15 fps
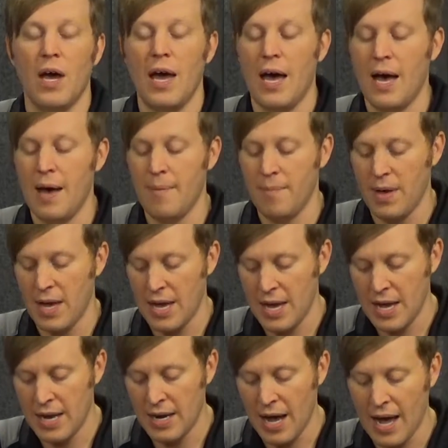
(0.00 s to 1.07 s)

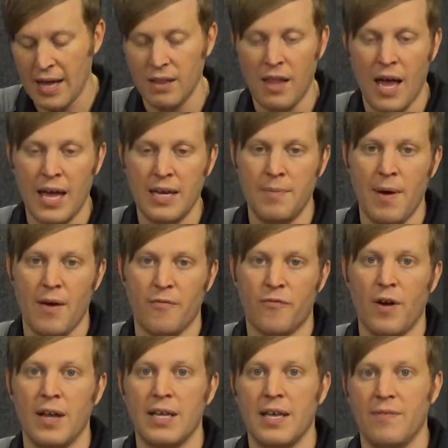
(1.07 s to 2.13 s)
And I lied about
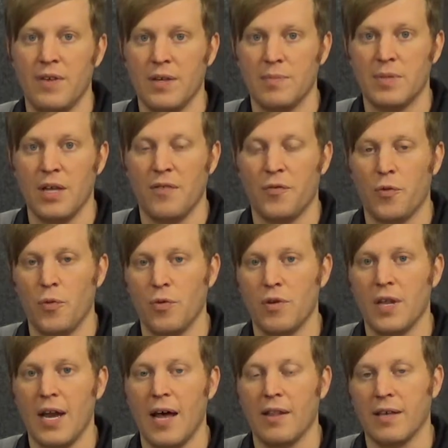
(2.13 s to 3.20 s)
Frank giving himself a root
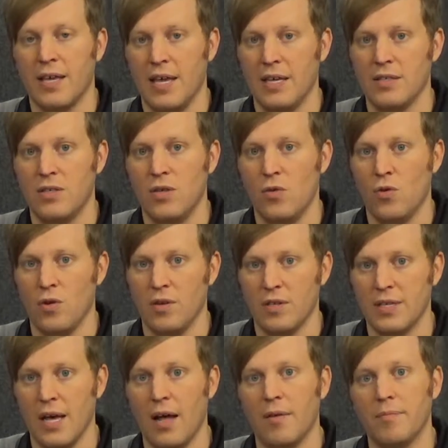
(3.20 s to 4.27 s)
canal in case you couldn't
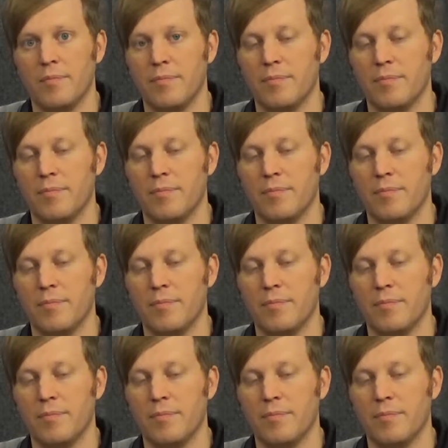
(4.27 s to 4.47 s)
tell,